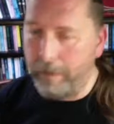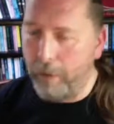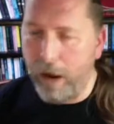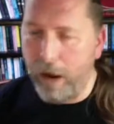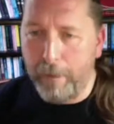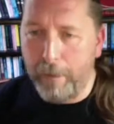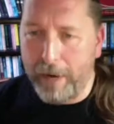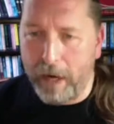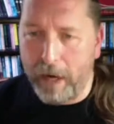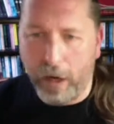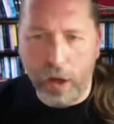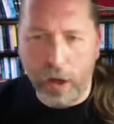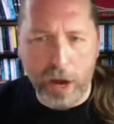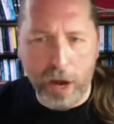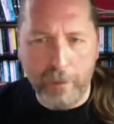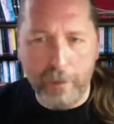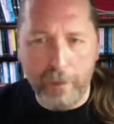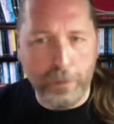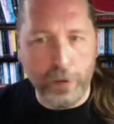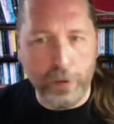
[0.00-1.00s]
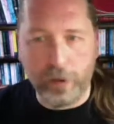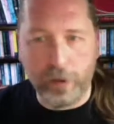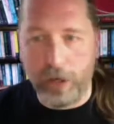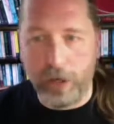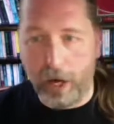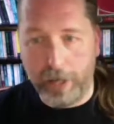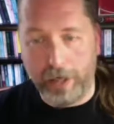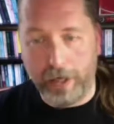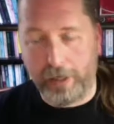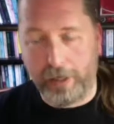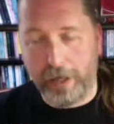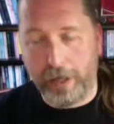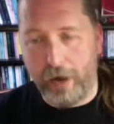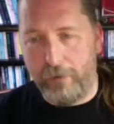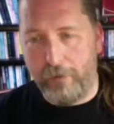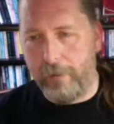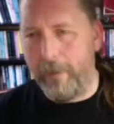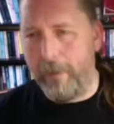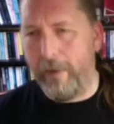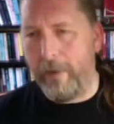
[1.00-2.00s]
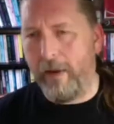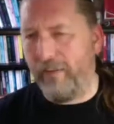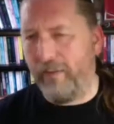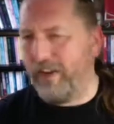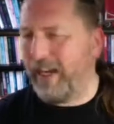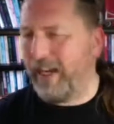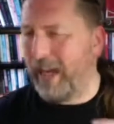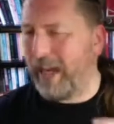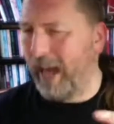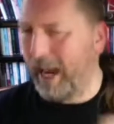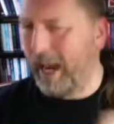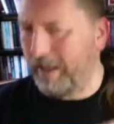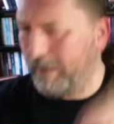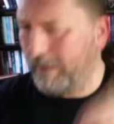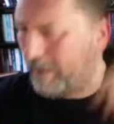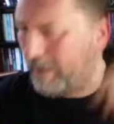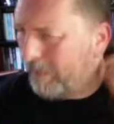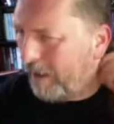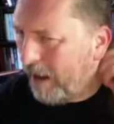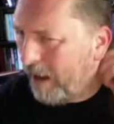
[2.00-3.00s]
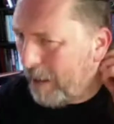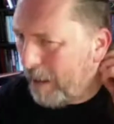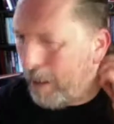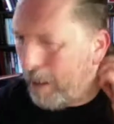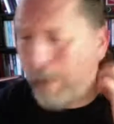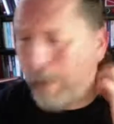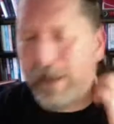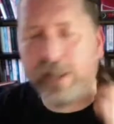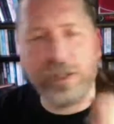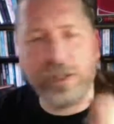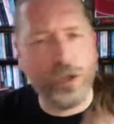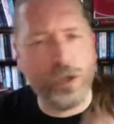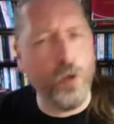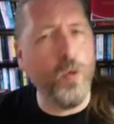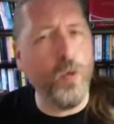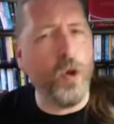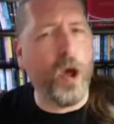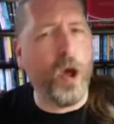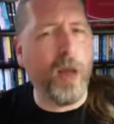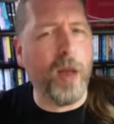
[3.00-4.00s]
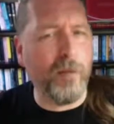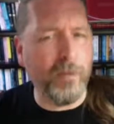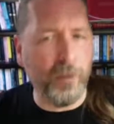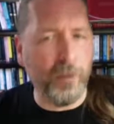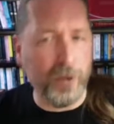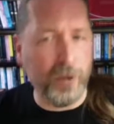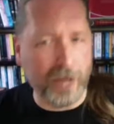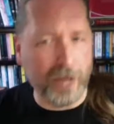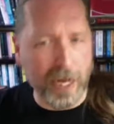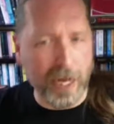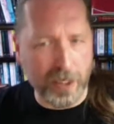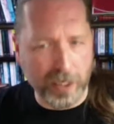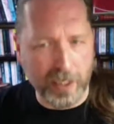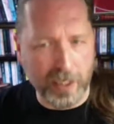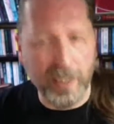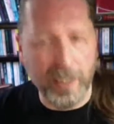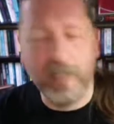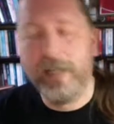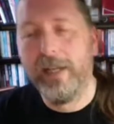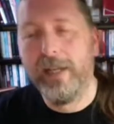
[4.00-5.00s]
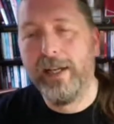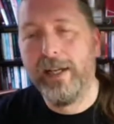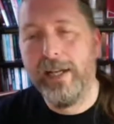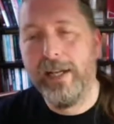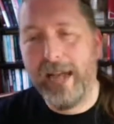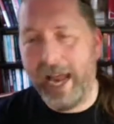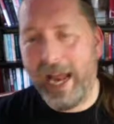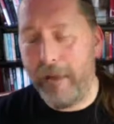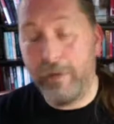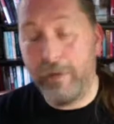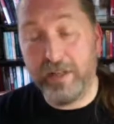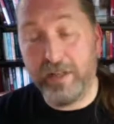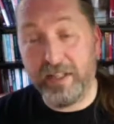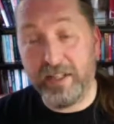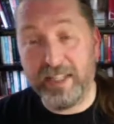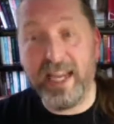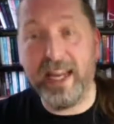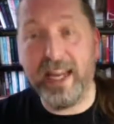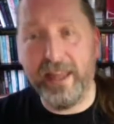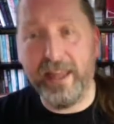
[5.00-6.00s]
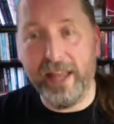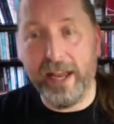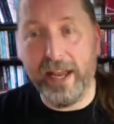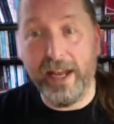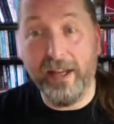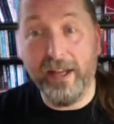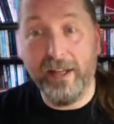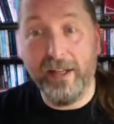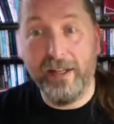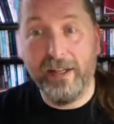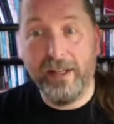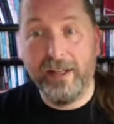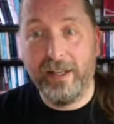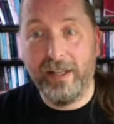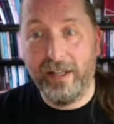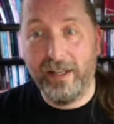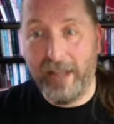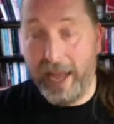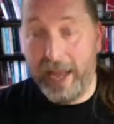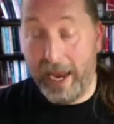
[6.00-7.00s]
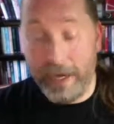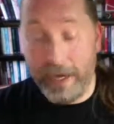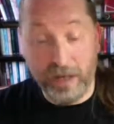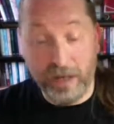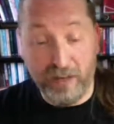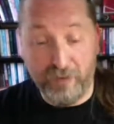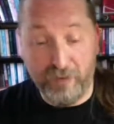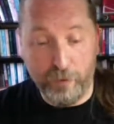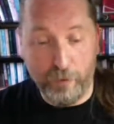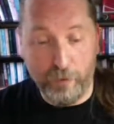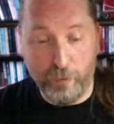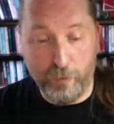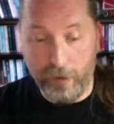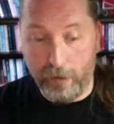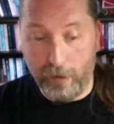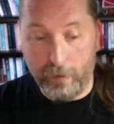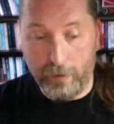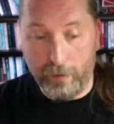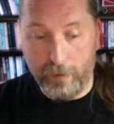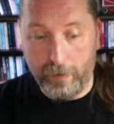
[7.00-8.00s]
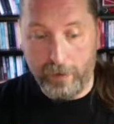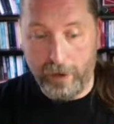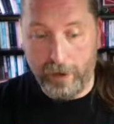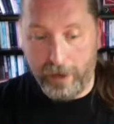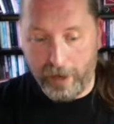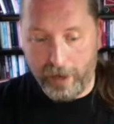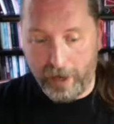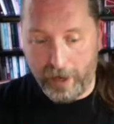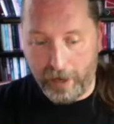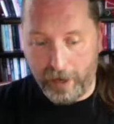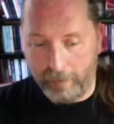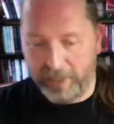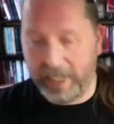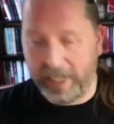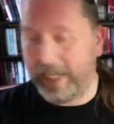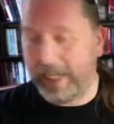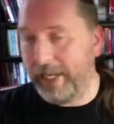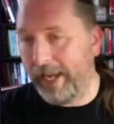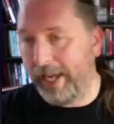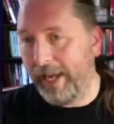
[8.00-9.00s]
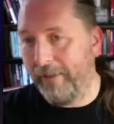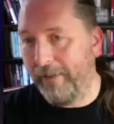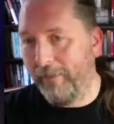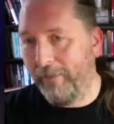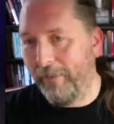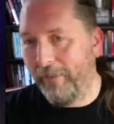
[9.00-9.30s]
might have been a library book. I can't remember. I think it might have been a school library book, actually. And it was just sitting there. And I thought, well, I'm taking that.